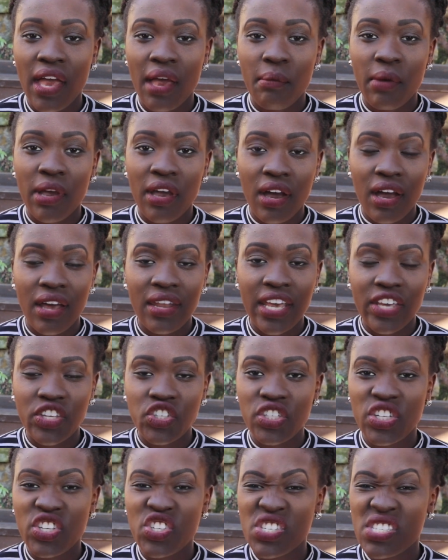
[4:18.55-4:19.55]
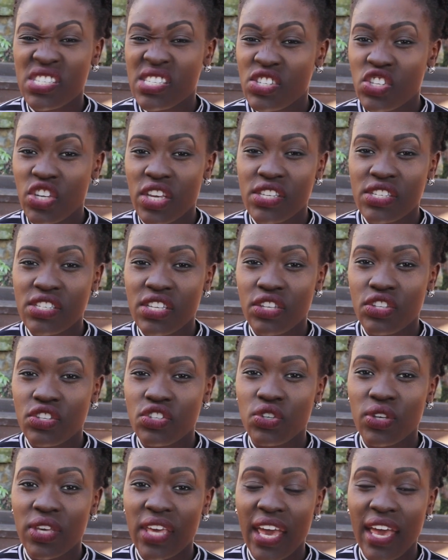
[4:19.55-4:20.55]
my aunt actually just suggested
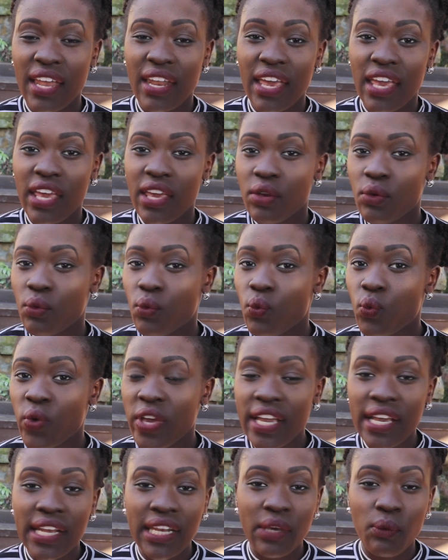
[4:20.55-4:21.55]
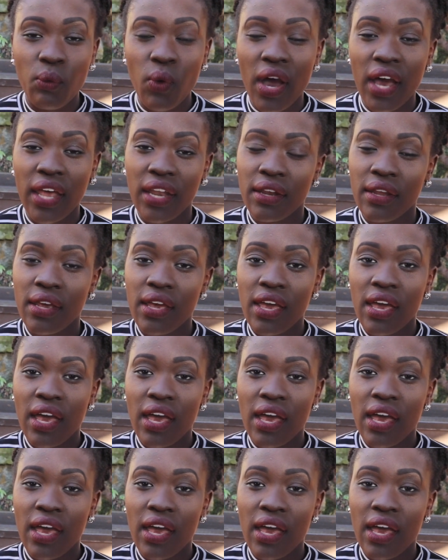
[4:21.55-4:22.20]
to get a weekly one,